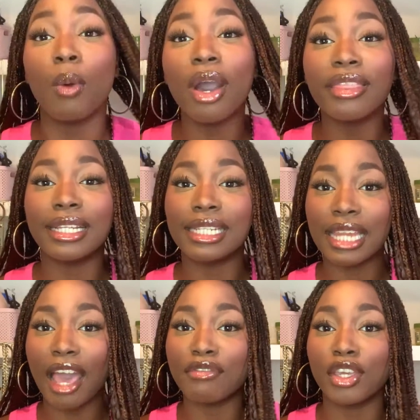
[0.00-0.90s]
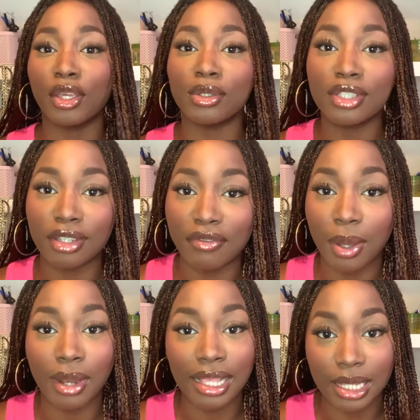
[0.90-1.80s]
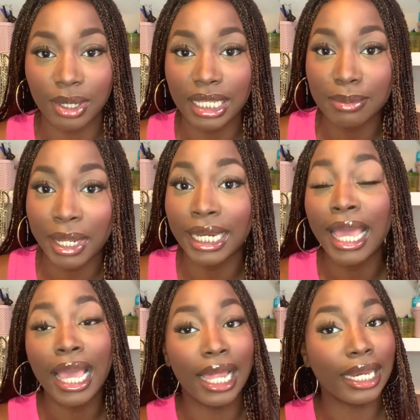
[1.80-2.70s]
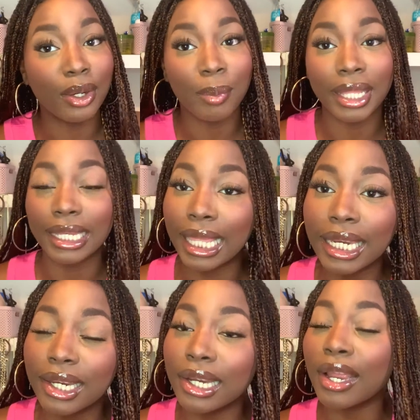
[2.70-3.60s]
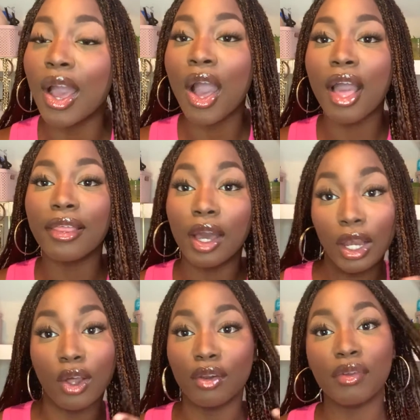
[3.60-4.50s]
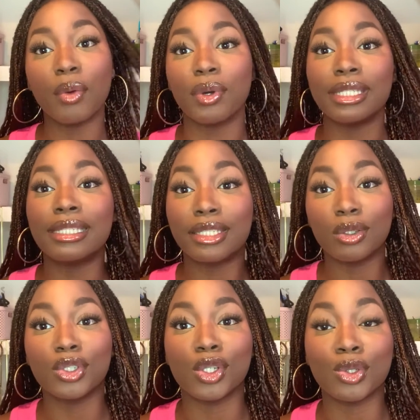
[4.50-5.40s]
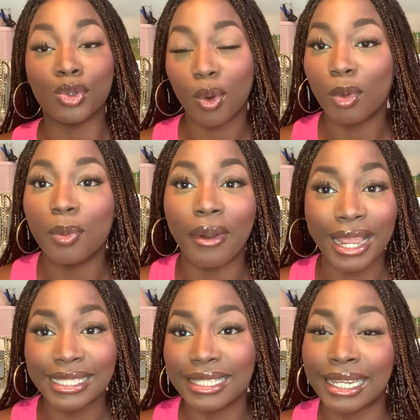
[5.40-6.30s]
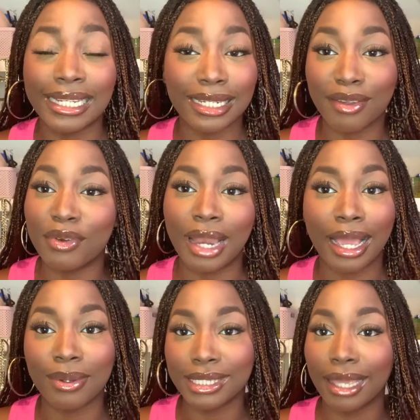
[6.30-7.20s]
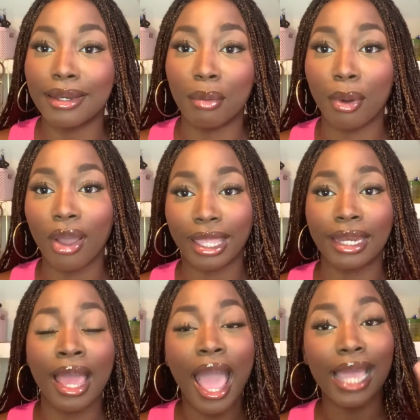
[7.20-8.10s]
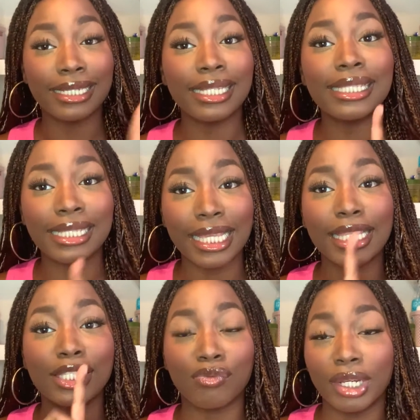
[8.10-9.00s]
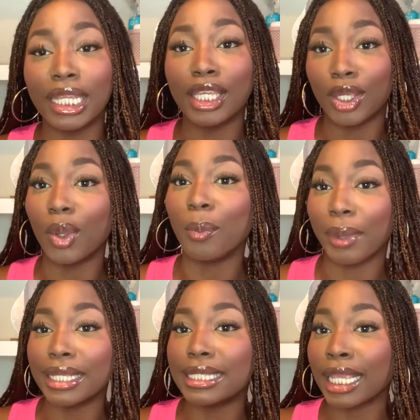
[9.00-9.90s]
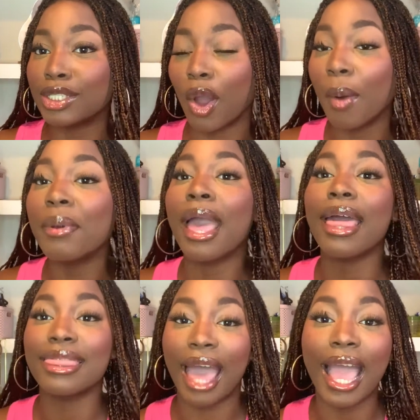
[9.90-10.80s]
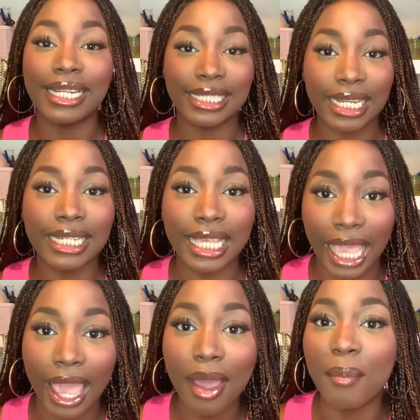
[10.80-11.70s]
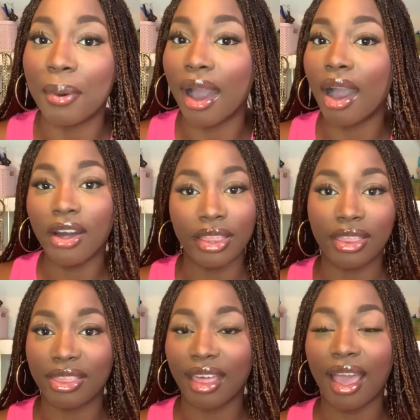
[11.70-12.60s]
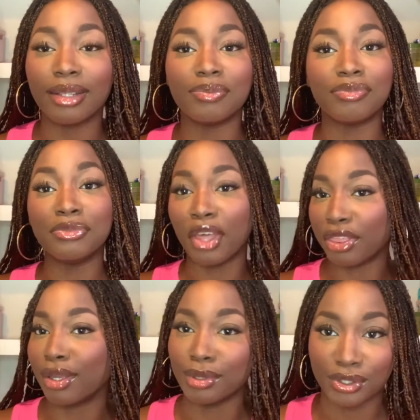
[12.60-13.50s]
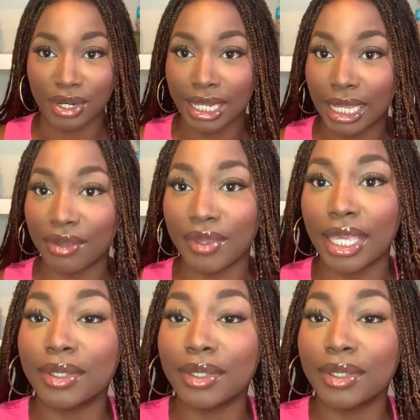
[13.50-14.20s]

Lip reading: while they did have cute stuff, as I'll explain a little bit later, a lot of it was still just normal prices, and I didn't feel like I was getting a bargain. I did see this really cute basic top that I did get, but other than that, nothing was really giving.